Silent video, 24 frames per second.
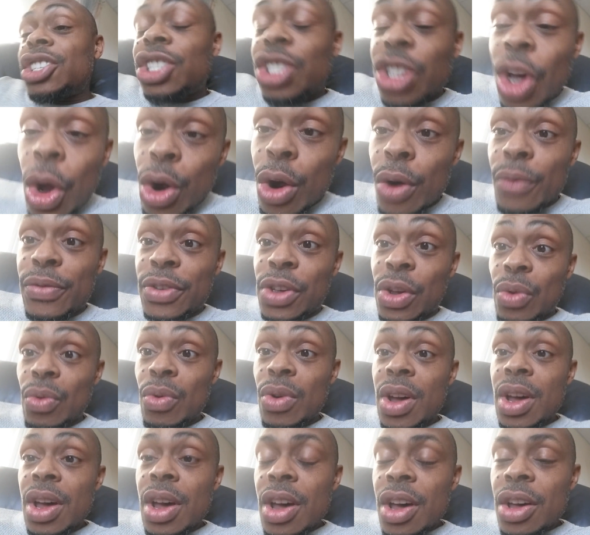serve you,
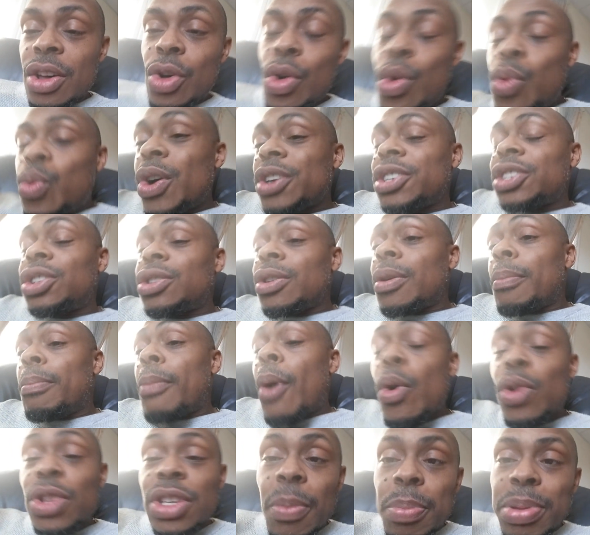who wish to
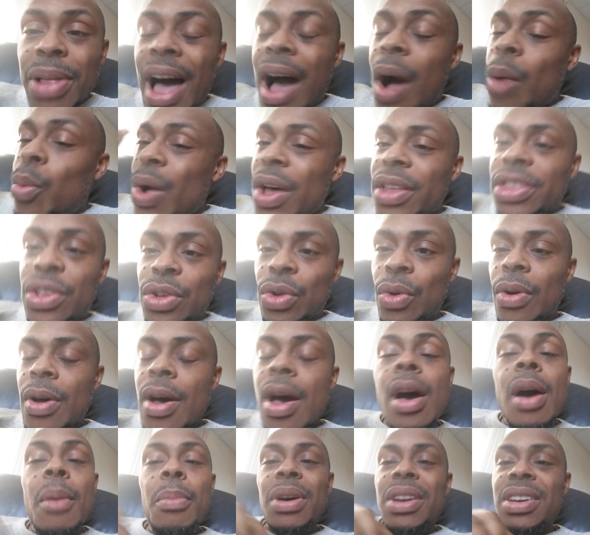multiply with you.
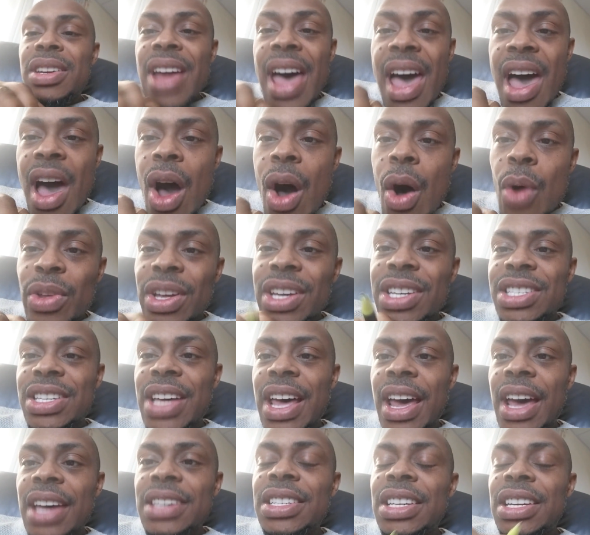But now, these
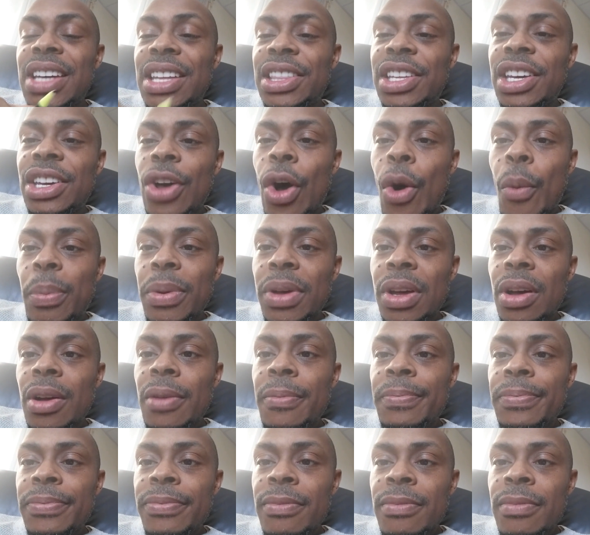days in Ethiopia,
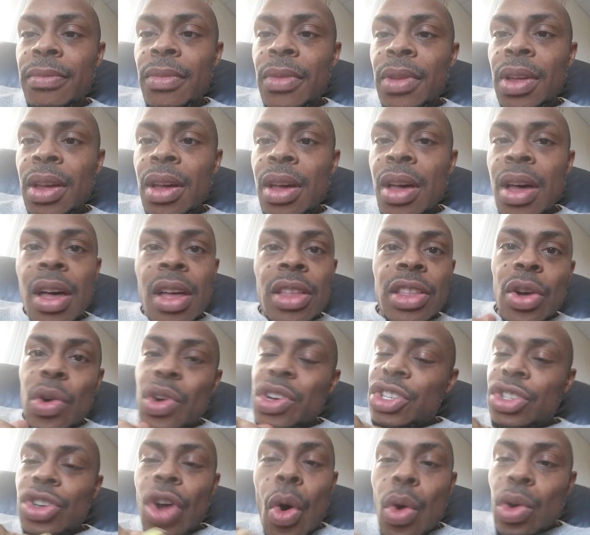there
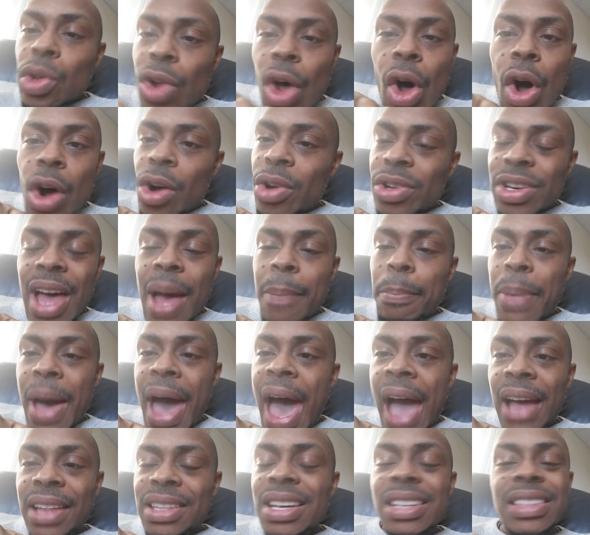is no longer that
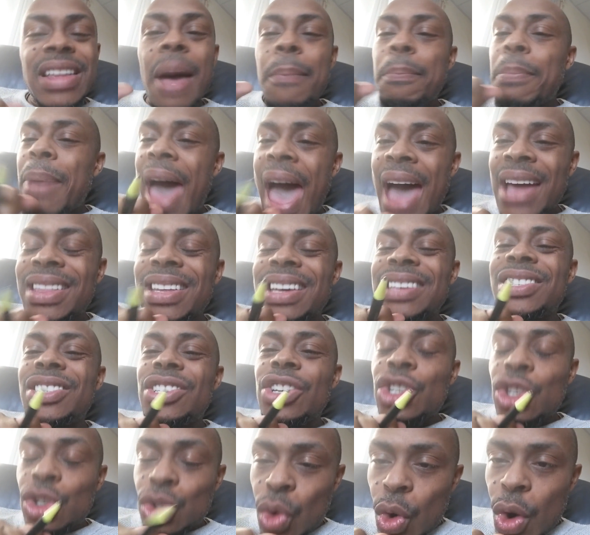pact. That pact is
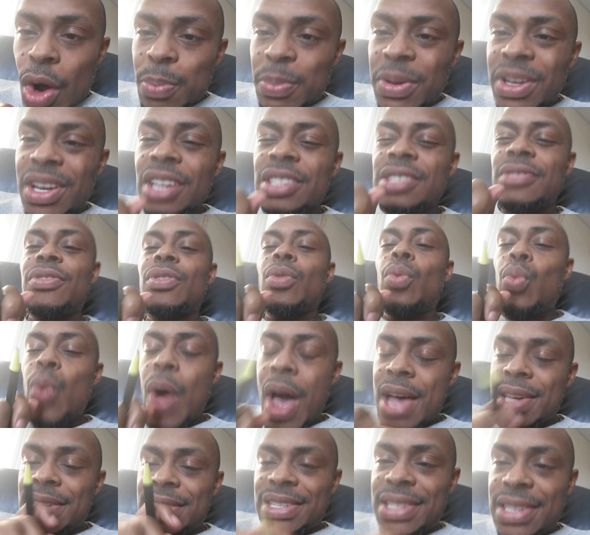destroyed because of the
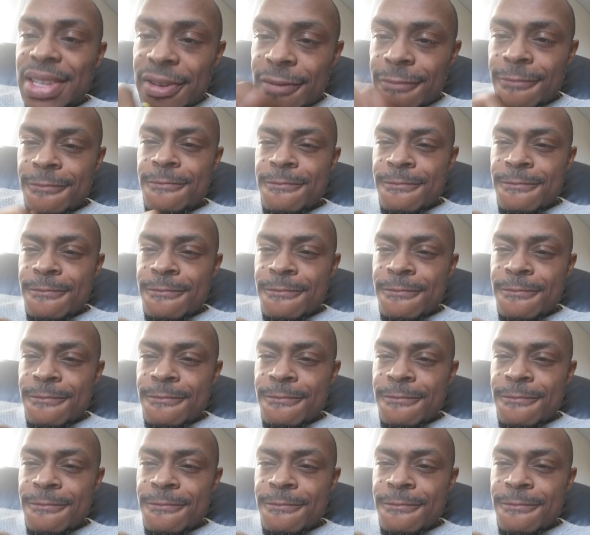West.